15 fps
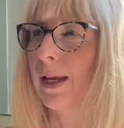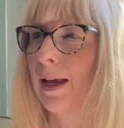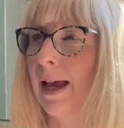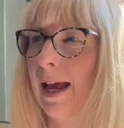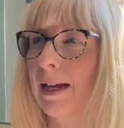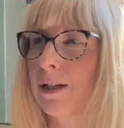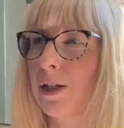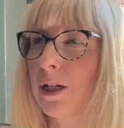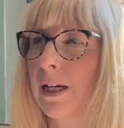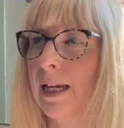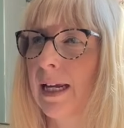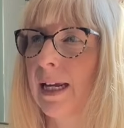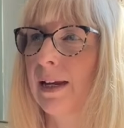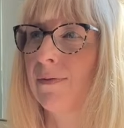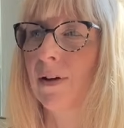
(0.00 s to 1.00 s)

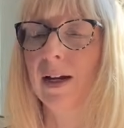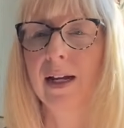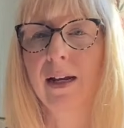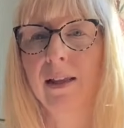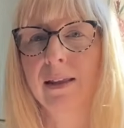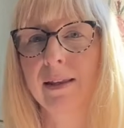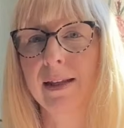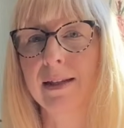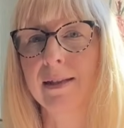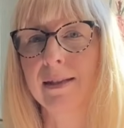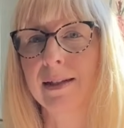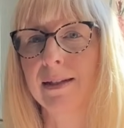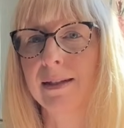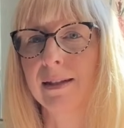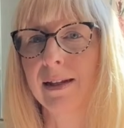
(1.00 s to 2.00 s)
actually, if I cut this,
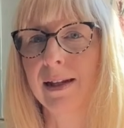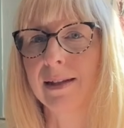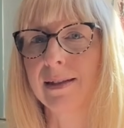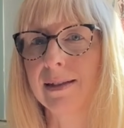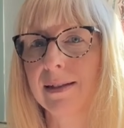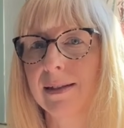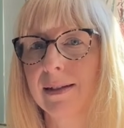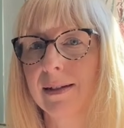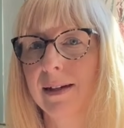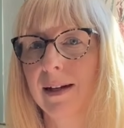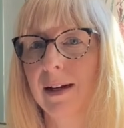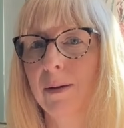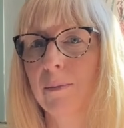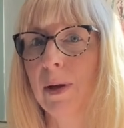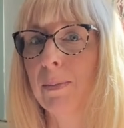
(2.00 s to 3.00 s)
this and this,
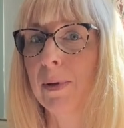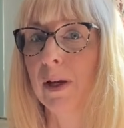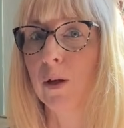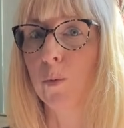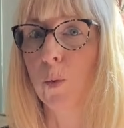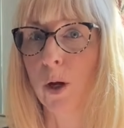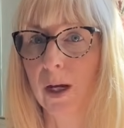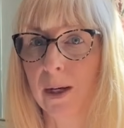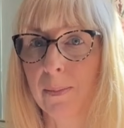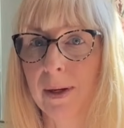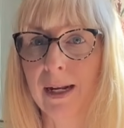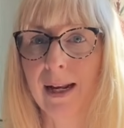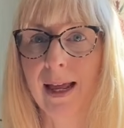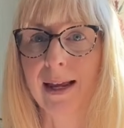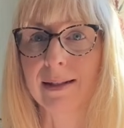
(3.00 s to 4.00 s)
maybe I could work a
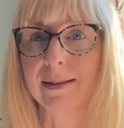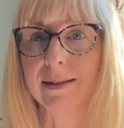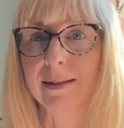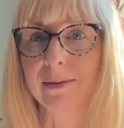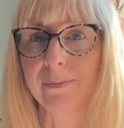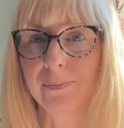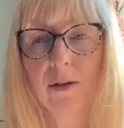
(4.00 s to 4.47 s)
bit less.